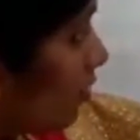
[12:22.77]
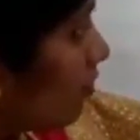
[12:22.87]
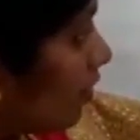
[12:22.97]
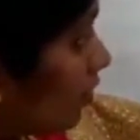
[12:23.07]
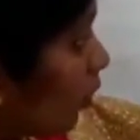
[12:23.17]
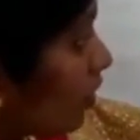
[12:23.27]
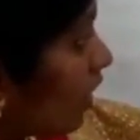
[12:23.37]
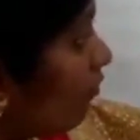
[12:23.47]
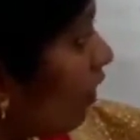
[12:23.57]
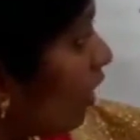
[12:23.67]
the
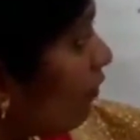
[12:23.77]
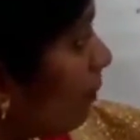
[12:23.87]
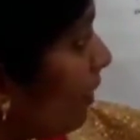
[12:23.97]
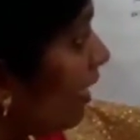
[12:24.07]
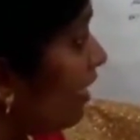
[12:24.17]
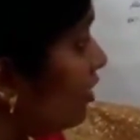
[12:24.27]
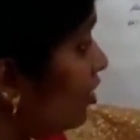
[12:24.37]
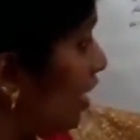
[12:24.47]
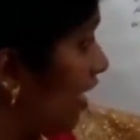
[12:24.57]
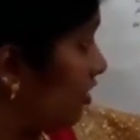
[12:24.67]
total word will be
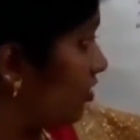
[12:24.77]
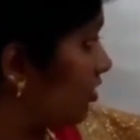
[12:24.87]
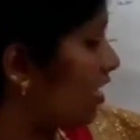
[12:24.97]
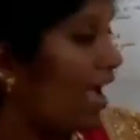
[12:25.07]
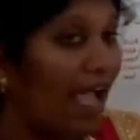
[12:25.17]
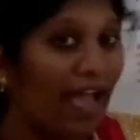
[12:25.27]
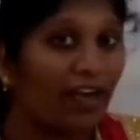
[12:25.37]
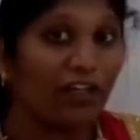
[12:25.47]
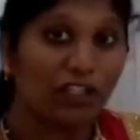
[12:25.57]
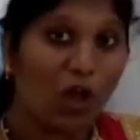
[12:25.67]
changed.
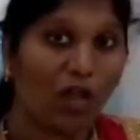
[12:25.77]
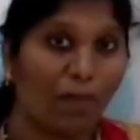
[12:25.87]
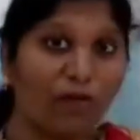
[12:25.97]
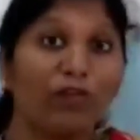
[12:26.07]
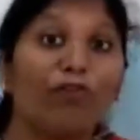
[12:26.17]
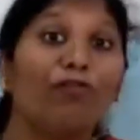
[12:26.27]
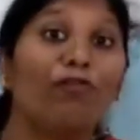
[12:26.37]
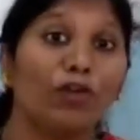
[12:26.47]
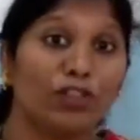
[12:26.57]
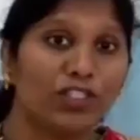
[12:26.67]
And talk about
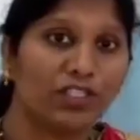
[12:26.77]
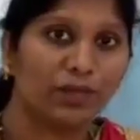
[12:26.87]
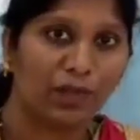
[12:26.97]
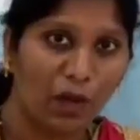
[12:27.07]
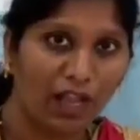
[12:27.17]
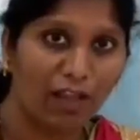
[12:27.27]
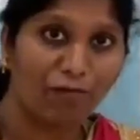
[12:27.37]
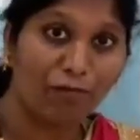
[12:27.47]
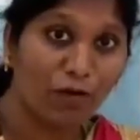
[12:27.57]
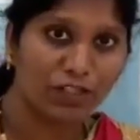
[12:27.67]
foot.
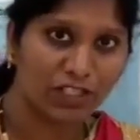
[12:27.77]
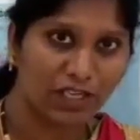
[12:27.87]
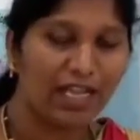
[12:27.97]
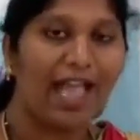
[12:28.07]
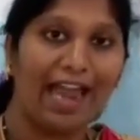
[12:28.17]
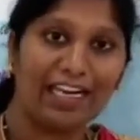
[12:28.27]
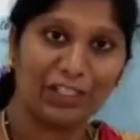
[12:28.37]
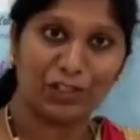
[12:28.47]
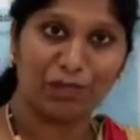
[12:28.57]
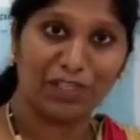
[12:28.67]
Okay, foot. And
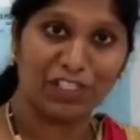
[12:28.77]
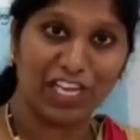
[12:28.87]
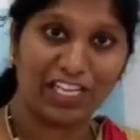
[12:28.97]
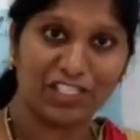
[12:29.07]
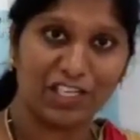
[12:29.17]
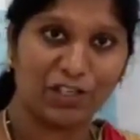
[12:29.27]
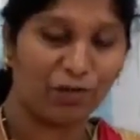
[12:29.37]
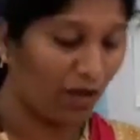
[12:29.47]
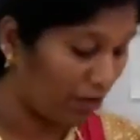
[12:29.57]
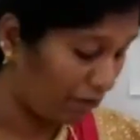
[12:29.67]
it should be changed
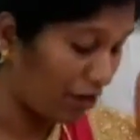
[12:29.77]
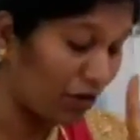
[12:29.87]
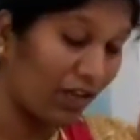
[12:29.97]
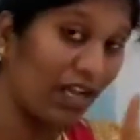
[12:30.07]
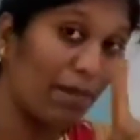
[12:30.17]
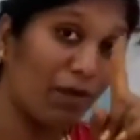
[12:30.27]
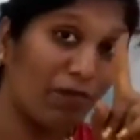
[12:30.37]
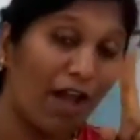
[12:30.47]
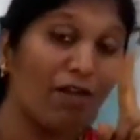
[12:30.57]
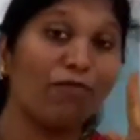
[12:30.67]
into, if we are talking
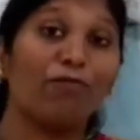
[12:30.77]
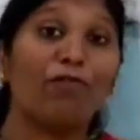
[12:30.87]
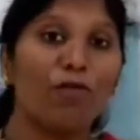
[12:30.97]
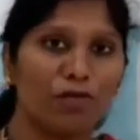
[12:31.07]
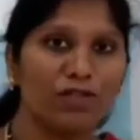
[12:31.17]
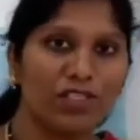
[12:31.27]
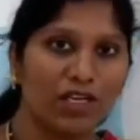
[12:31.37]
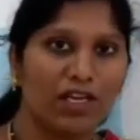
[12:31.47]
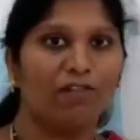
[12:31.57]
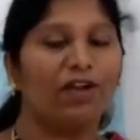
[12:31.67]
about one foot,
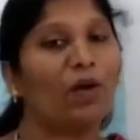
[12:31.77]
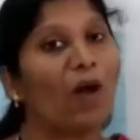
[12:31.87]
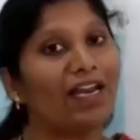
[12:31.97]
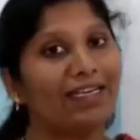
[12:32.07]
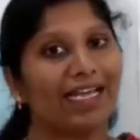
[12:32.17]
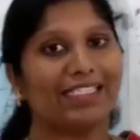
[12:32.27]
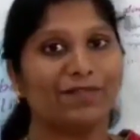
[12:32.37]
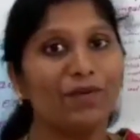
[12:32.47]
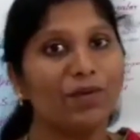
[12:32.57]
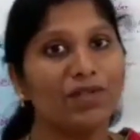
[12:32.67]
we'll call it
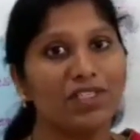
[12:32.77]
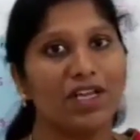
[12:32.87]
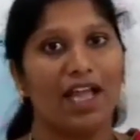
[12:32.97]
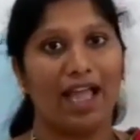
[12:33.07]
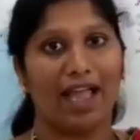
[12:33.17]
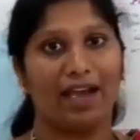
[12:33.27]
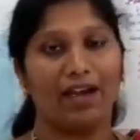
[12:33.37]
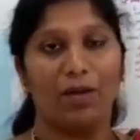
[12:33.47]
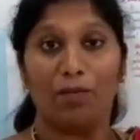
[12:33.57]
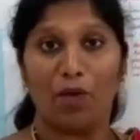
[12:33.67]
as foot.
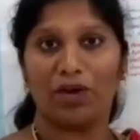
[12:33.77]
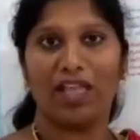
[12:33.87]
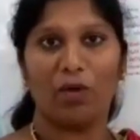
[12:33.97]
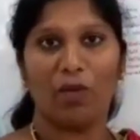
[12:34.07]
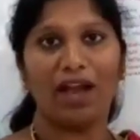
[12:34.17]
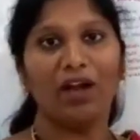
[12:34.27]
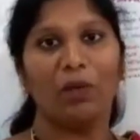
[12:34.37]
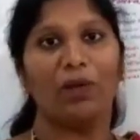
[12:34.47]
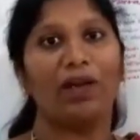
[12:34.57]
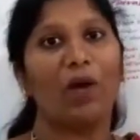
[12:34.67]
And more than one,
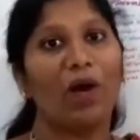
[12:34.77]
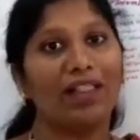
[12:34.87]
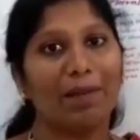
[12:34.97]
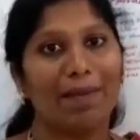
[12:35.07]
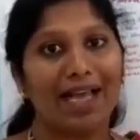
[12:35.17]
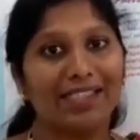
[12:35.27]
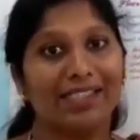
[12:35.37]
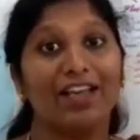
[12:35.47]
we'll call them as